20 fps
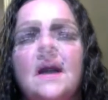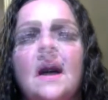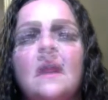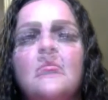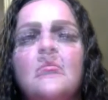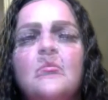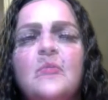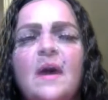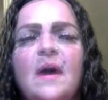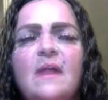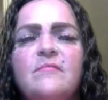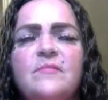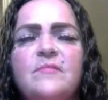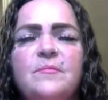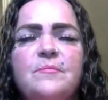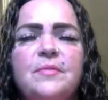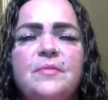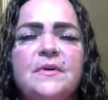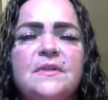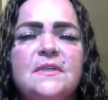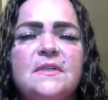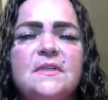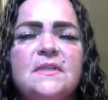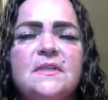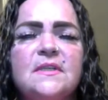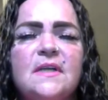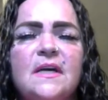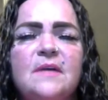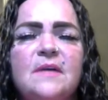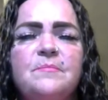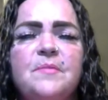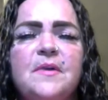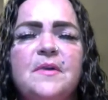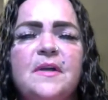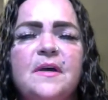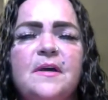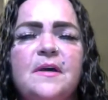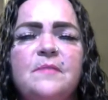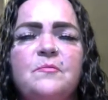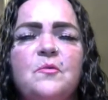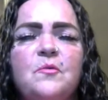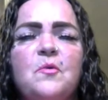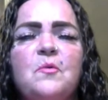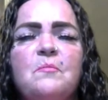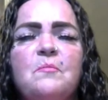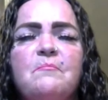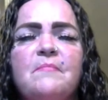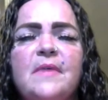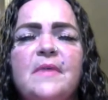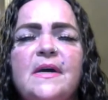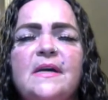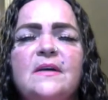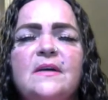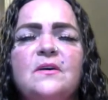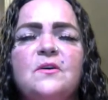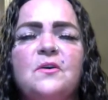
I will have him put to sleep and he will meet